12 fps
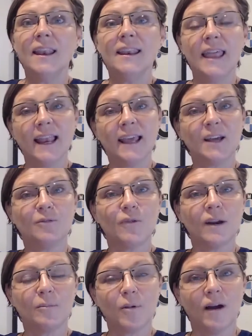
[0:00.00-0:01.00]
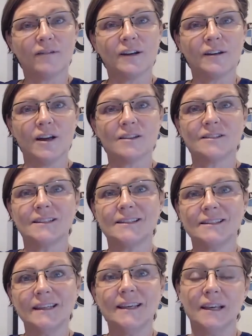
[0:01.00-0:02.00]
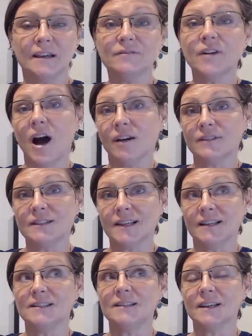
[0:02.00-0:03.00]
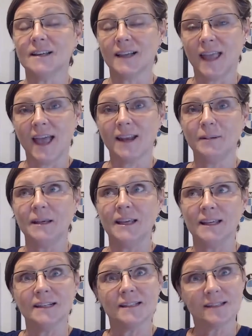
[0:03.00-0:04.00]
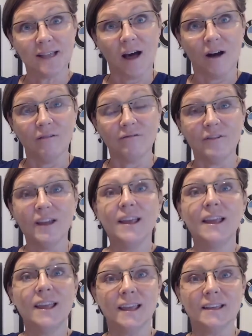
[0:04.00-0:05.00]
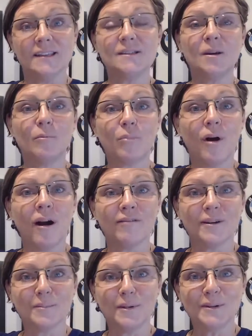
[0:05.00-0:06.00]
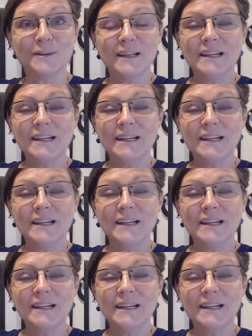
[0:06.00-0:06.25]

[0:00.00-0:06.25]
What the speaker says: then I can run a profit and loss to see if Office Heads Academy in itself is profitable.